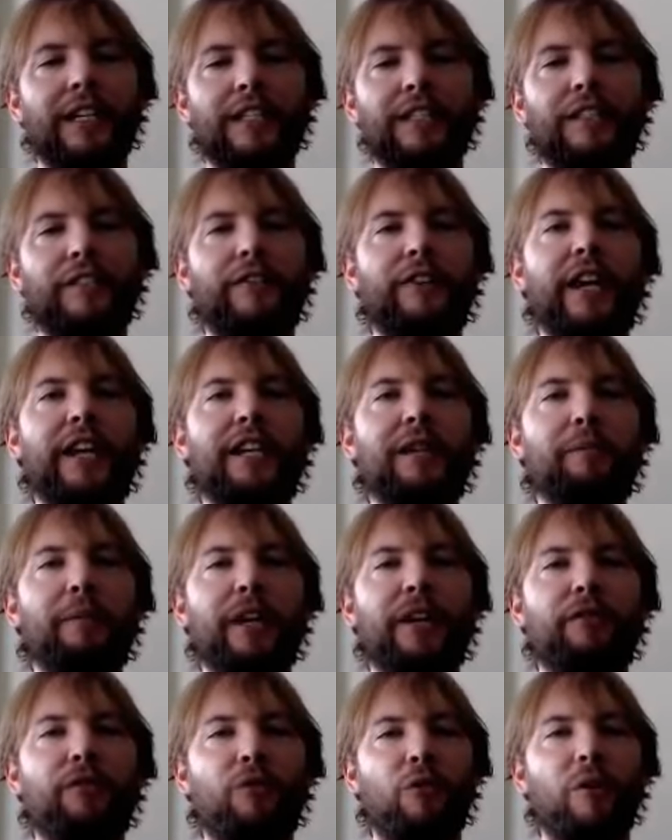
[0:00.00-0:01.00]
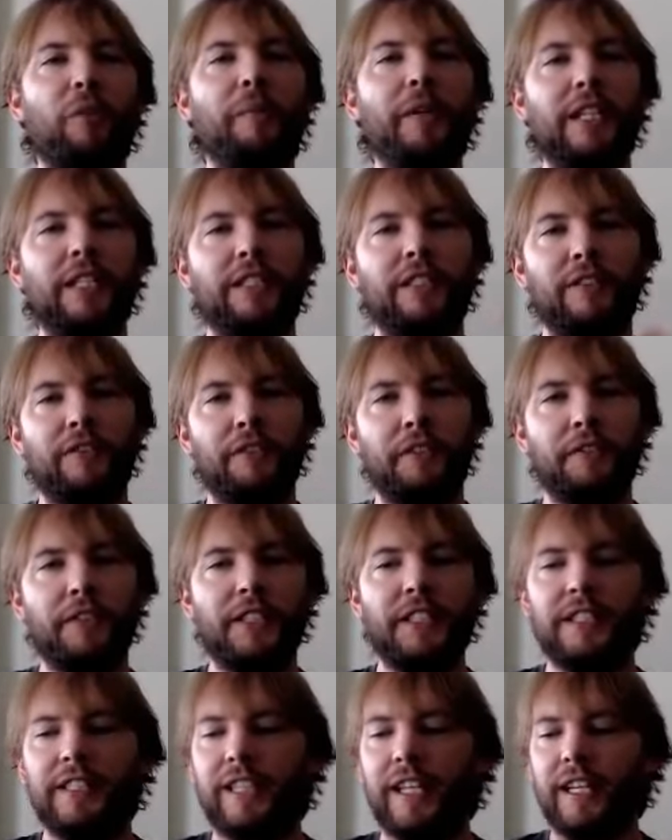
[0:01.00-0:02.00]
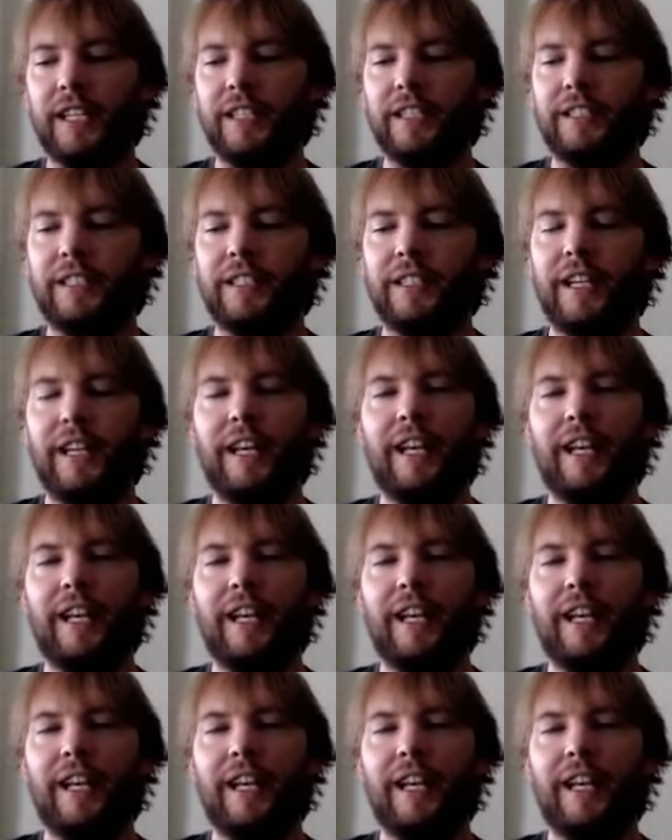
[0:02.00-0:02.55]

divided by 4 minutes or 15 seconds,